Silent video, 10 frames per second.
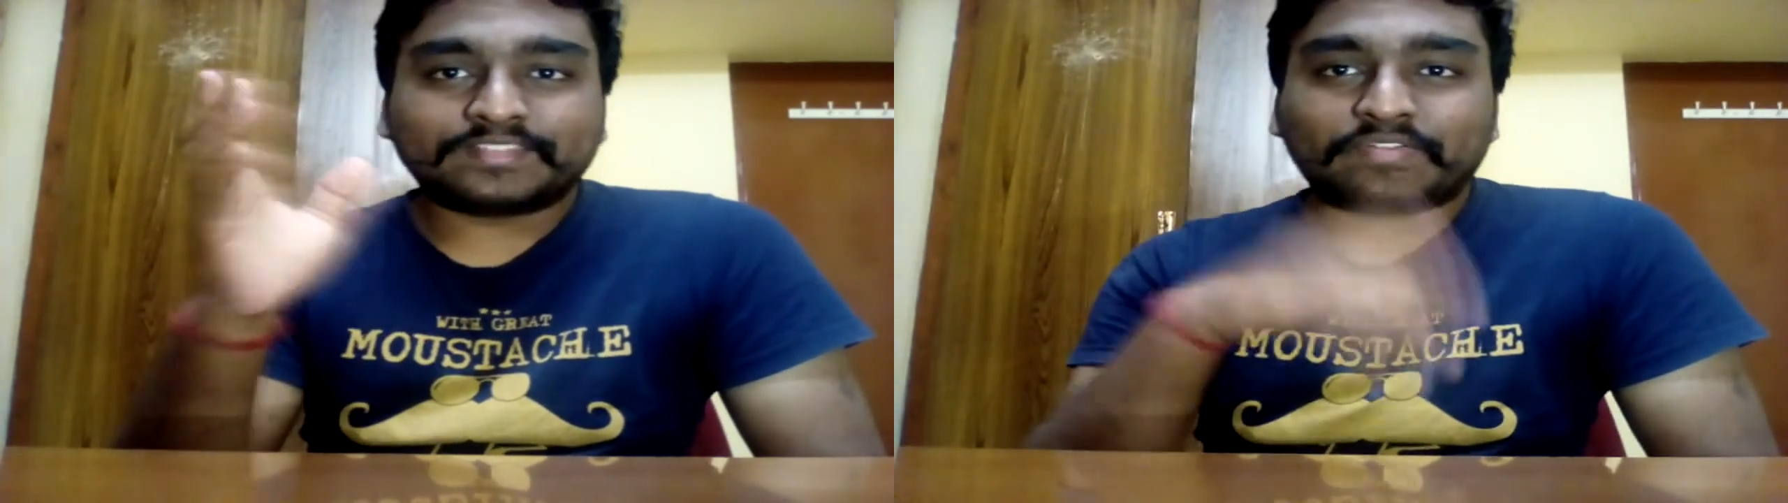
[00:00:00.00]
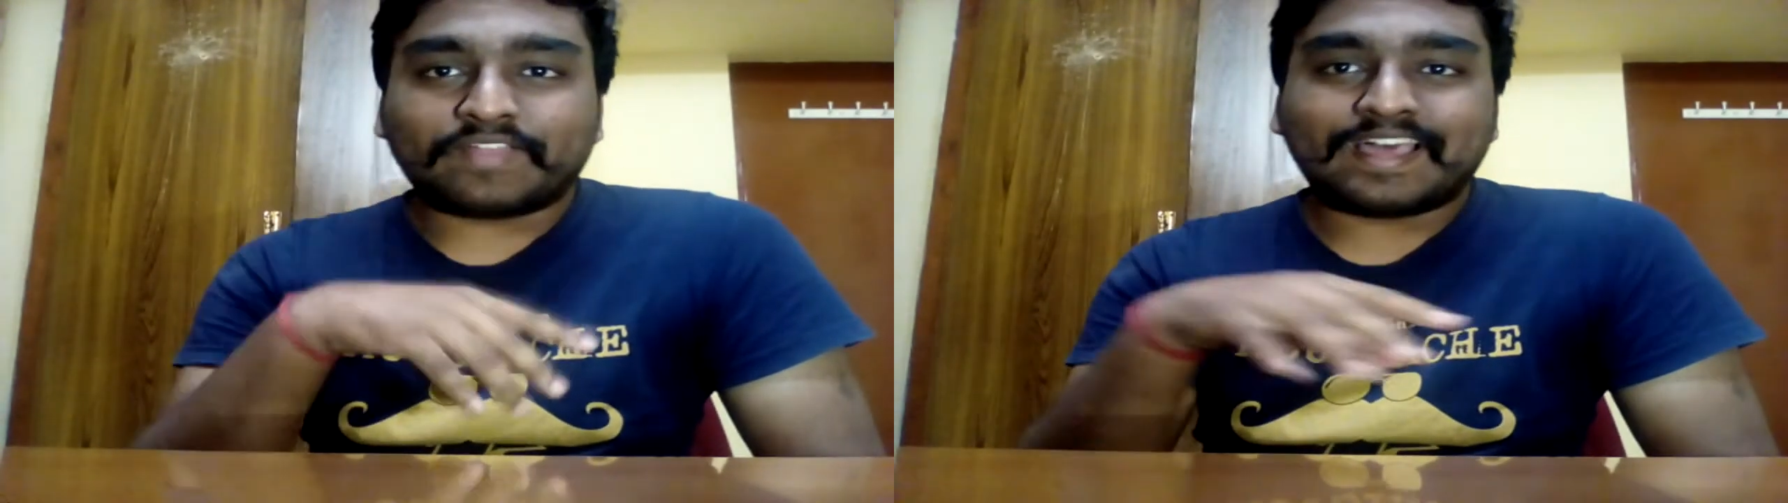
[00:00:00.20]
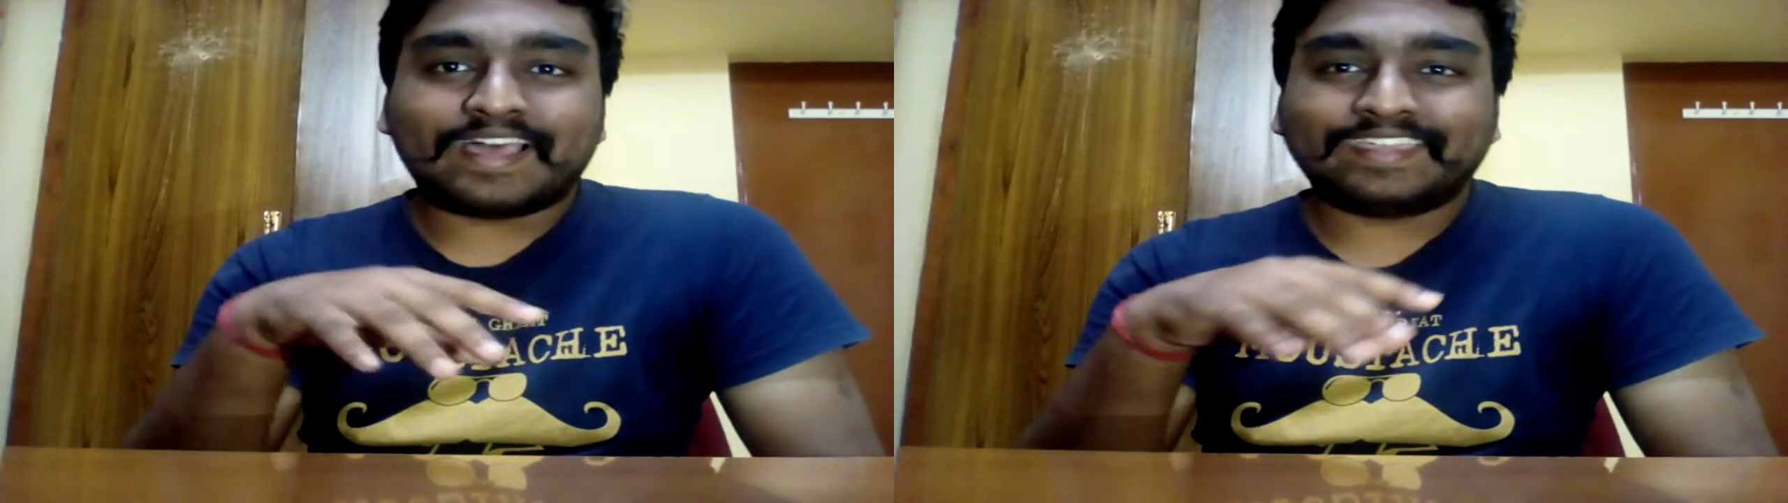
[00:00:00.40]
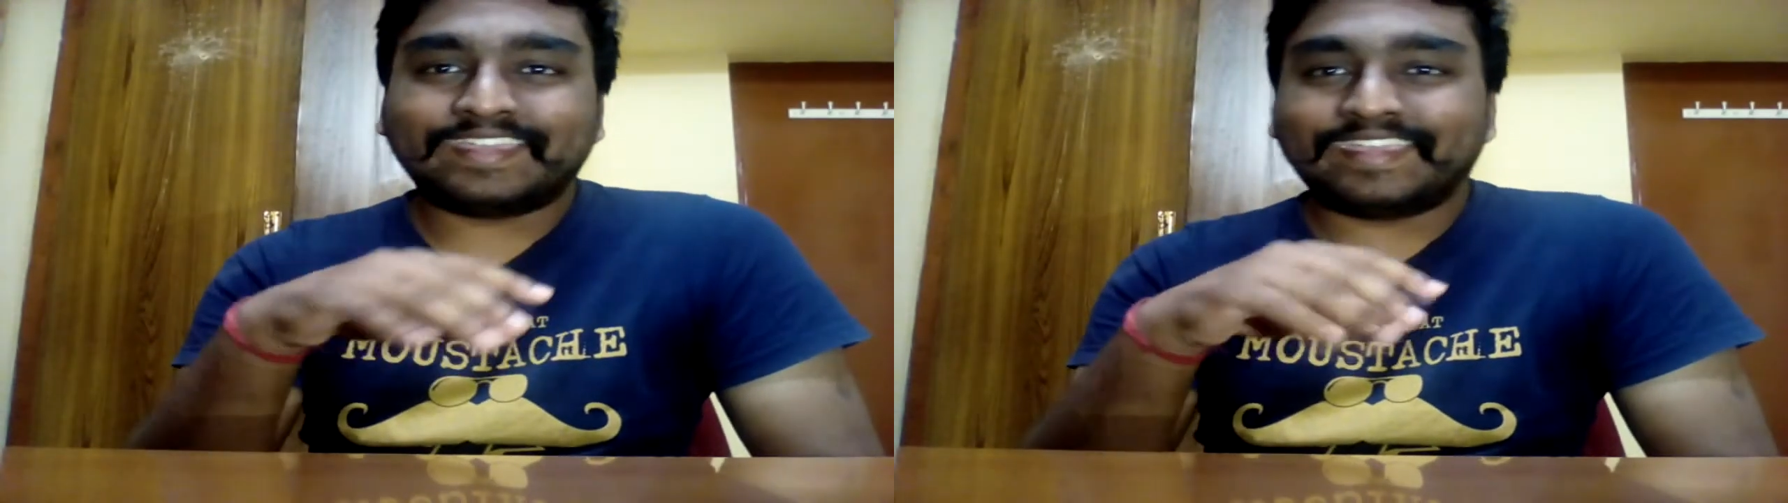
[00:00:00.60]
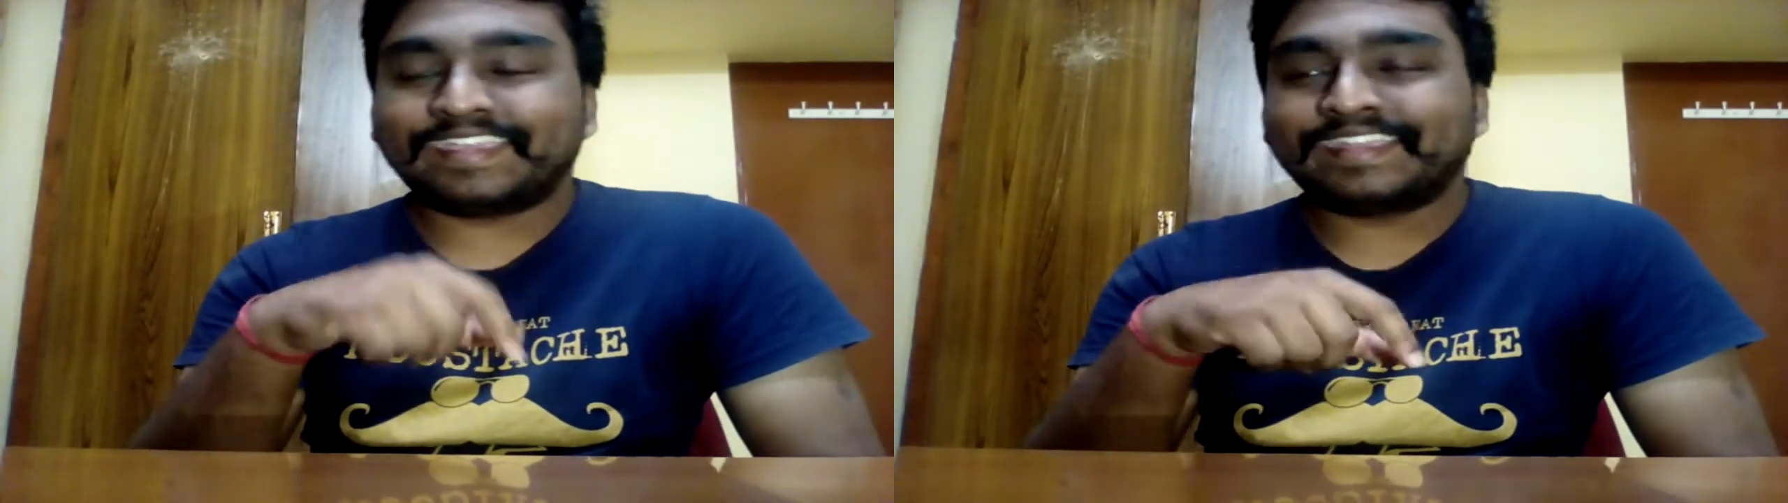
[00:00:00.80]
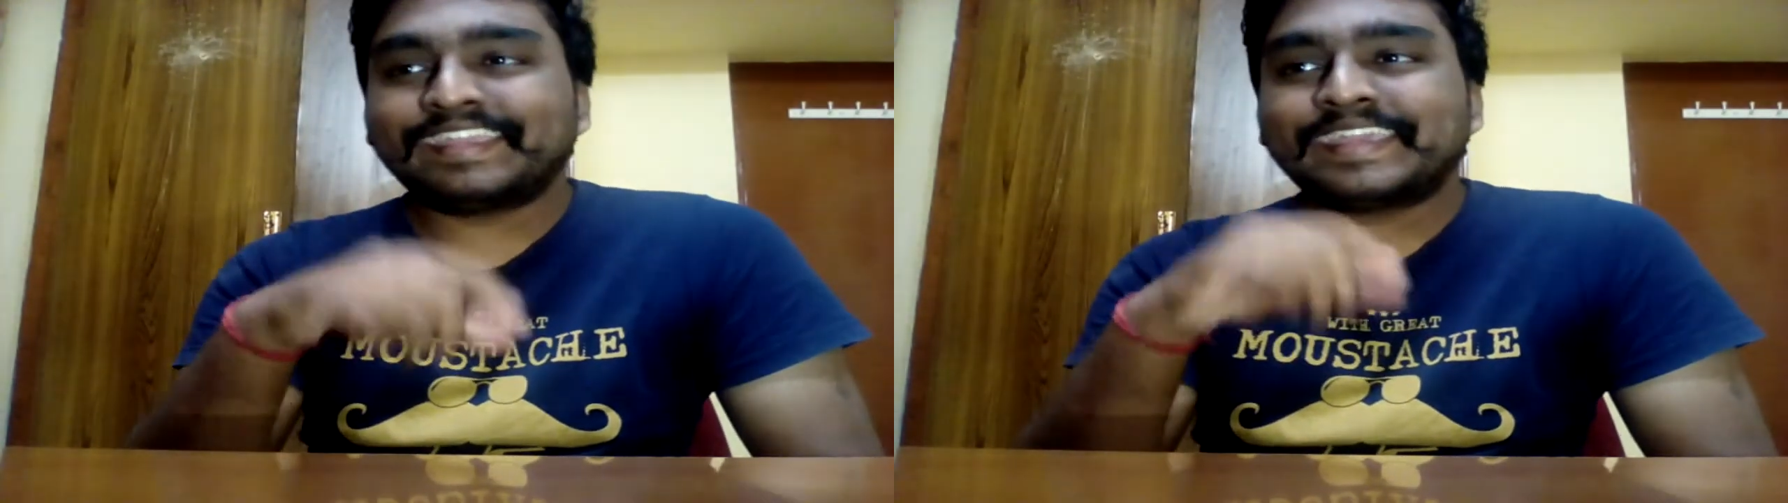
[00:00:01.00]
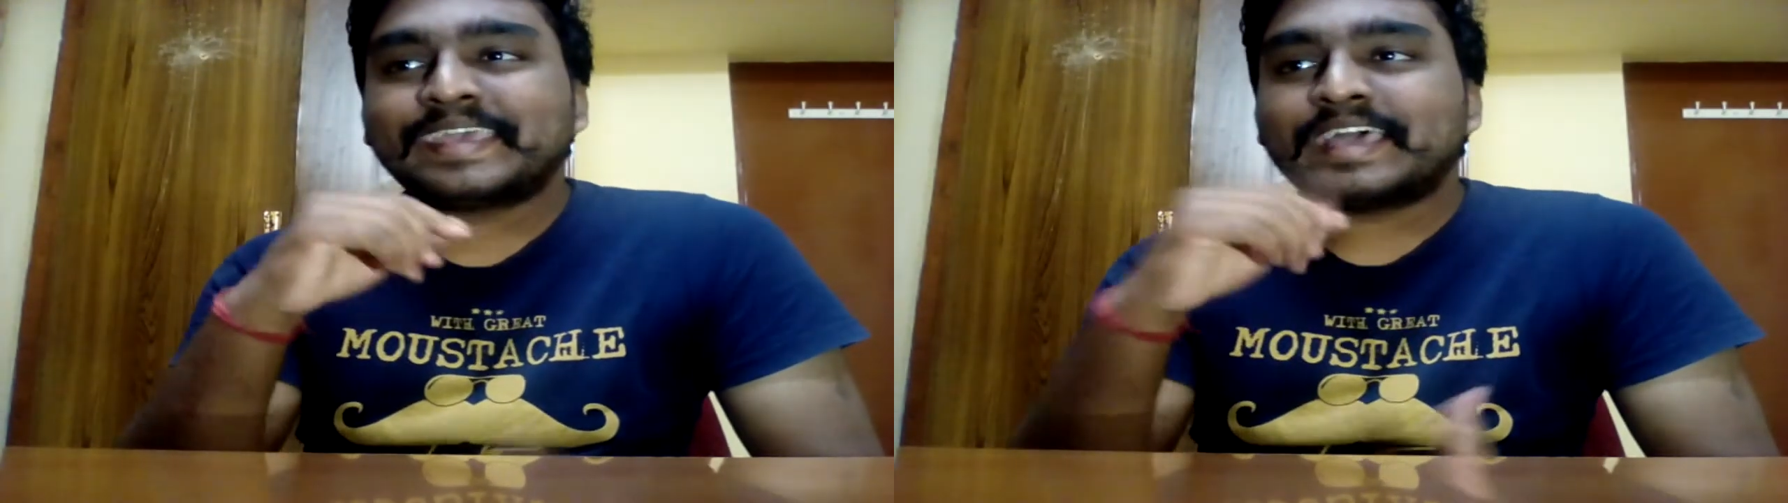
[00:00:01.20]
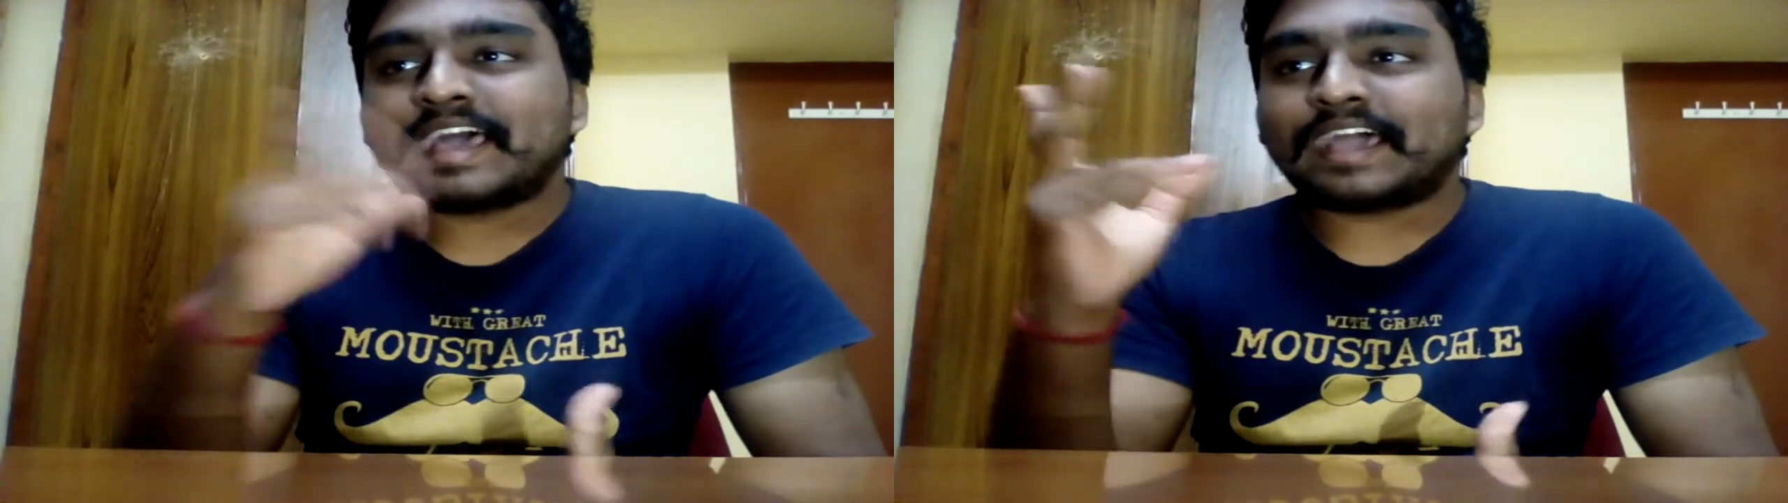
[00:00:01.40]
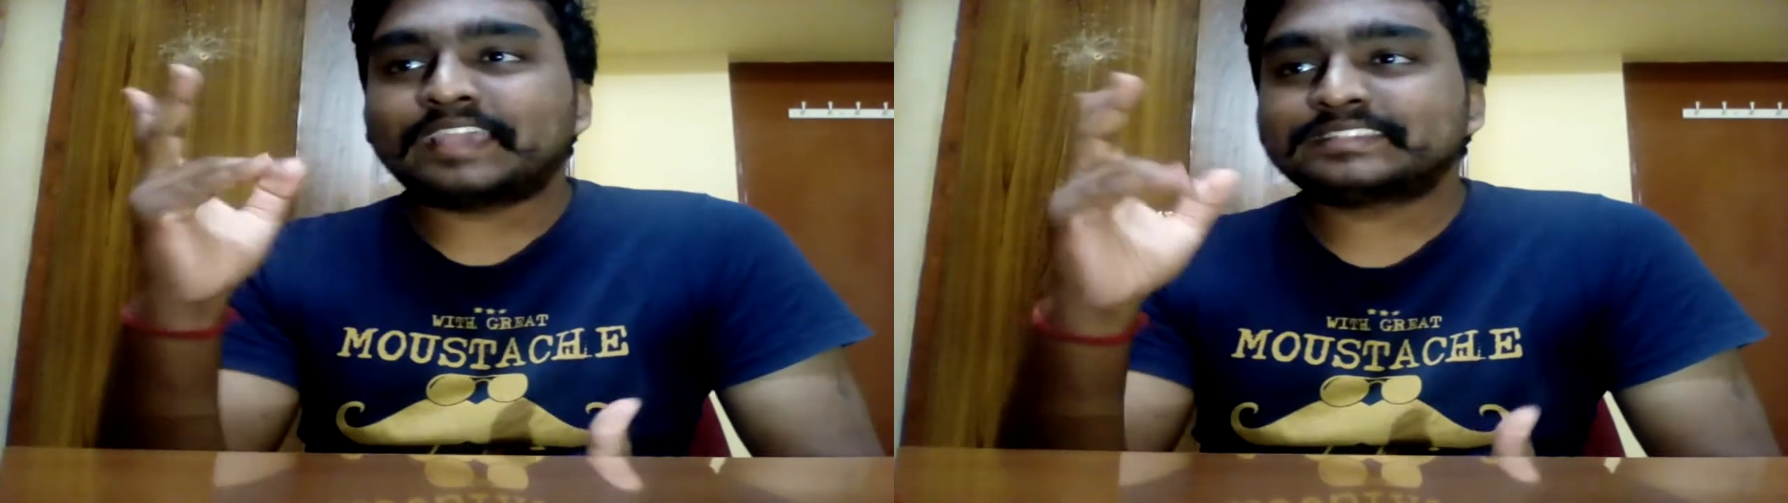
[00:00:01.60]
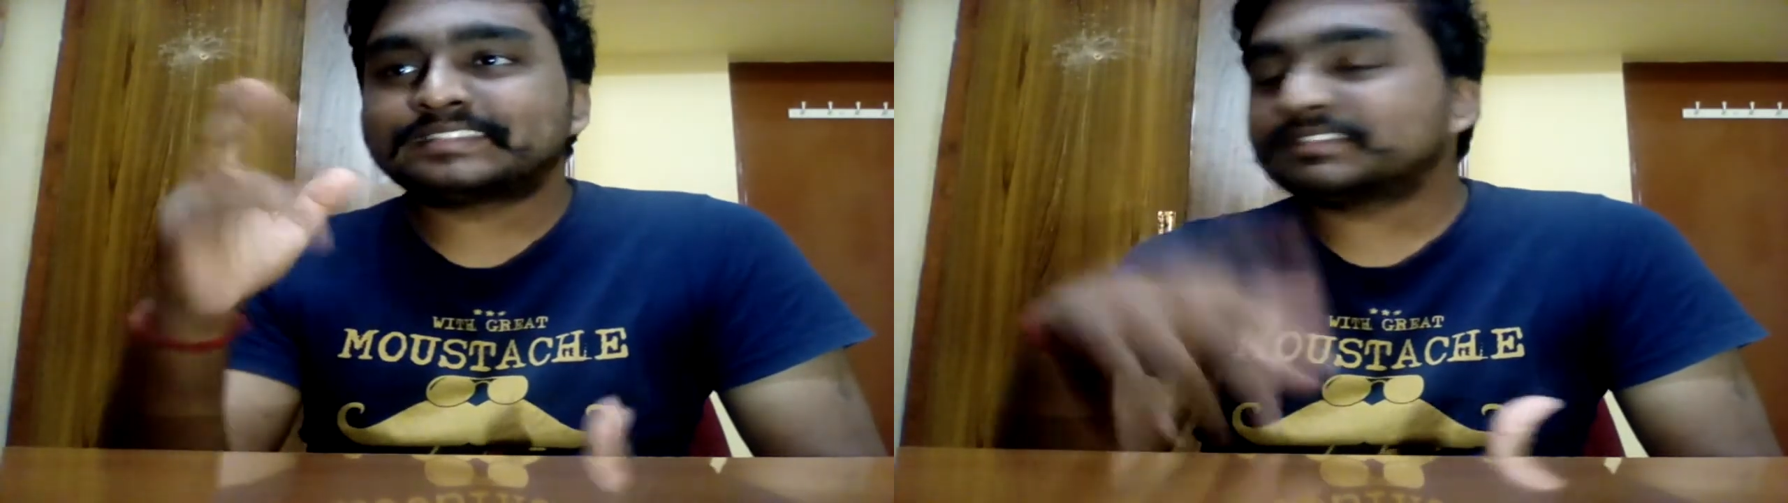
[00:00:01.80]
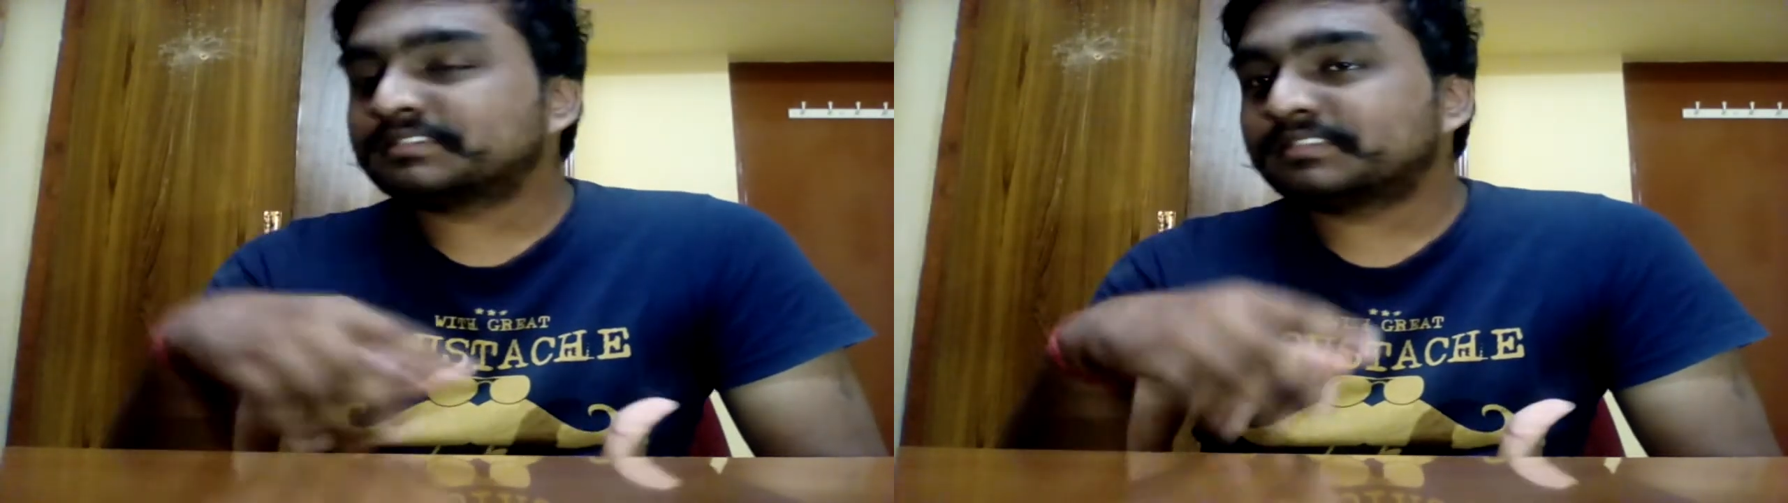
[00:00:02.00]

flying, heist,